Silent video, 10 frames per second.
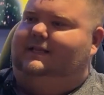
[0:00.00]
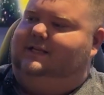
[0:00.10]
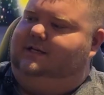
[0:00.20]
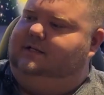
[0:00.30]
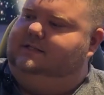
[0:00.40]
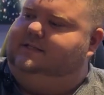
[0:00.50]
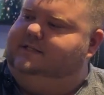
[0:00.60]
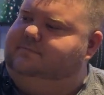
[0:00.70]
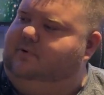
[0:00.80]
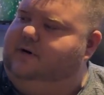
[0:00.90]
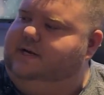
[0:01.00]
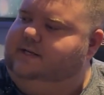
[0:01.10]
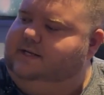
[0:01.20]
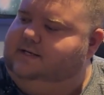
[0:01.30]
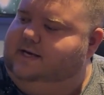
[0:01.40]
little
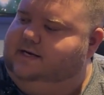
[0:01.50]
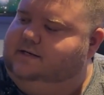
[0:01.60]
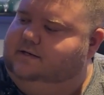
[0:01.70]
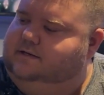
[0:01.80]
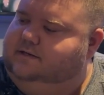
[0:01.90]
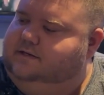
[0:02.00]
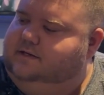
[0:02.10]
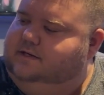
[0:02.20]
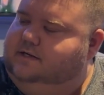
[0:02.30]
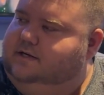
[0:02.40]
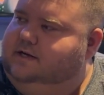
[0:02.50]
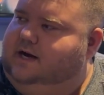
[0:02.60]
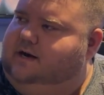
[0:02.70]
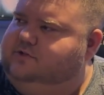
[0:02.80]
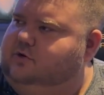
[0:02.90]
disappointed that
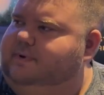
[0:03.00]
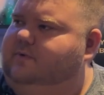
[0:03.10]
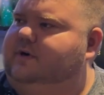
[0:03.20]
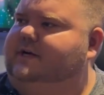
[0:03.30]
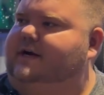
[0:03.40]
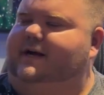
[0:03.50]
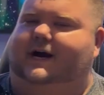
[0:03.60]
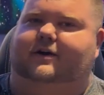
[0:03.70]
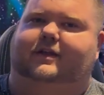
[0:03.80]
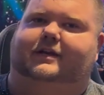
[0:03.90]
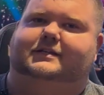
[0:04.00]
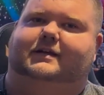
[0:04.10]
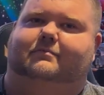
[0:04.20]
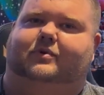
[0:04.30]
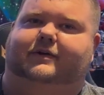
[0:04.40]
I was hoping it would have gone higher than
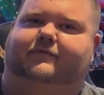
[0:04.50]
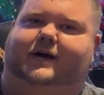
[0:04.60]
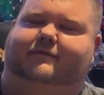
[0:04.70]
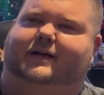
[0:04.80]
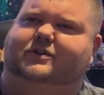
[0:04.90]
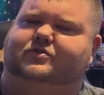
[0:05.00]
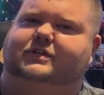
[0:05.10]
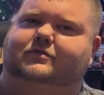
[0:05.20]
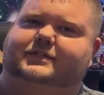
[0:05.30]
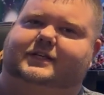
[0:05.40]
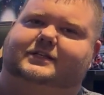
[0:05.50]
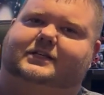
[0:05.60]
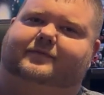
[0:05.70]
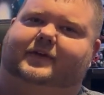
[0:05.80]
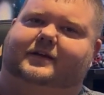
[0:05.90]
7.5. I usually don't send
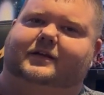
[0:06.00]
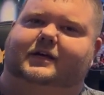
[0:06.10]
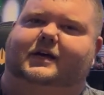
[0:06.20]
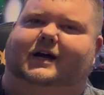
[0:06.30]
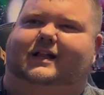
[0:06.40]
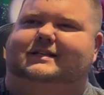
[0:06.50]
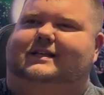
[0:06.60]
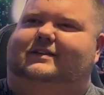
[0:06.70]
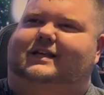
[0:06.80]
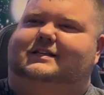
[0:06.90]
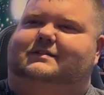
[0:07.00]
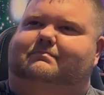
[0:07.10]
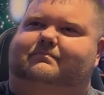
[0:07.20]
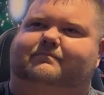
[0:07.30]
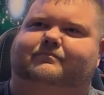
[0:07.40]
stuff in unless I think it's
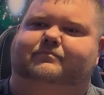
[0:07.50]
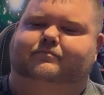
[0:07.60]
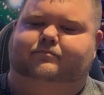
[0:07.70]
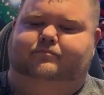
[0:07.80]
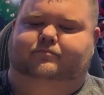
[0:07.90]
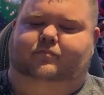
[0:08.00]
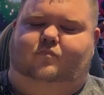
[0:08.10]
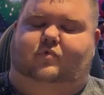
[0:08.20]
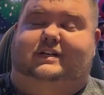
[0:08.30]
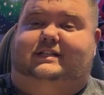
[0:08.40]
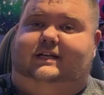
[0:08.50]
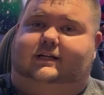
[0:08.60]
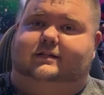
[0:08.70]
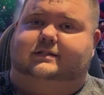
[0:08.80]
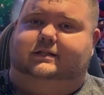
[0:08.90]

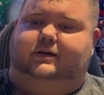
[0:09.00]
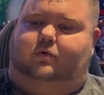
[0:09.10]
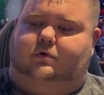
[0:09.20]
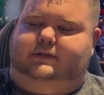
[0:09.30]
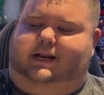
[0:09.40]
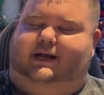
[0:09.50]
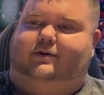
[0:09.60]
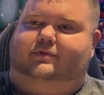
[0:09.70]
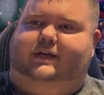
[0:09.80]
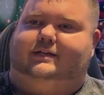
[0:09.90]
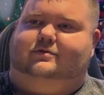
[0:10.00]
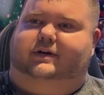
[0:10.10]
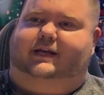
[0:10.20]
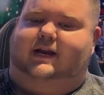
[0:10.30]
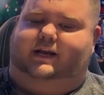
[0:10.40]
ridiculously old and I don't think it's going
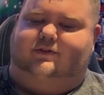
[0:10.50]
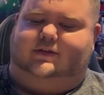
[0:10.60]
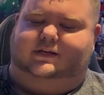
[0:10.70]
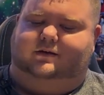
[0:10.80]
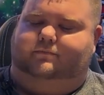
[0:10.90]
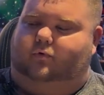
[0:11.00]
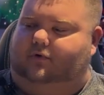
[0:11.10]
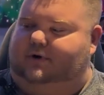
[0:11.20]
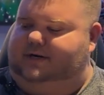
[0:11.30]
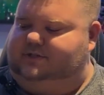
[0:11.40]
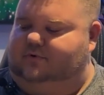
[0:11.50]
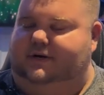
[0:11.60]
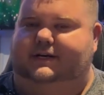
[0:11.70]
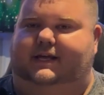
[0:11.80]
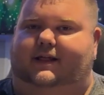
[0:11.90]
to get anything, or it's
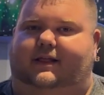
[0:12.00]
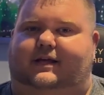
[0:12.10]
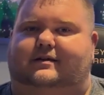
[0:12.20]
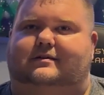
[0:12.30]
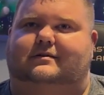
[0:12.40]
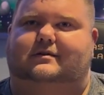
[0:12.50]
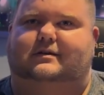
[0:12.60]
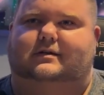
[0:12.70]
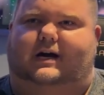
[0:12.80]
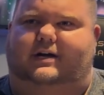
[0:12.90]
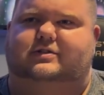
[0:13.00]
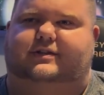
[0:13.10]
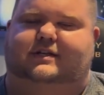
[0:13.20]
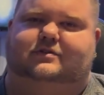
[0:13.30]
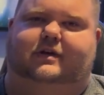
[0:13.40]
going to get like, I usually
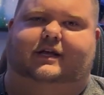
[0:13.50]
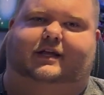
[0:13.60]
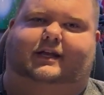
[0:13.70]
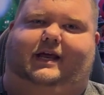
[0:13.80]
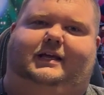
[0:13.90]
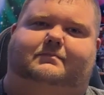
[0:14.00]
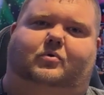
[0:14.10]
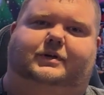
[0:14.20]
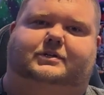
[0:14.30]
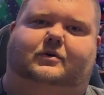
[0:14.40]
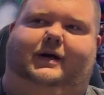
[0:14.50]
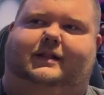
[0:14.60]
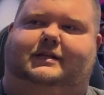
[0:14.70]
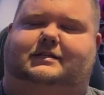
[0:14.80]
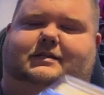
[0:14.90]
think it's going to get like an 8.0 at
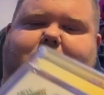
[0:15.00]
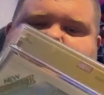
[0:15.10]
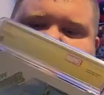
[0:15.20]
least.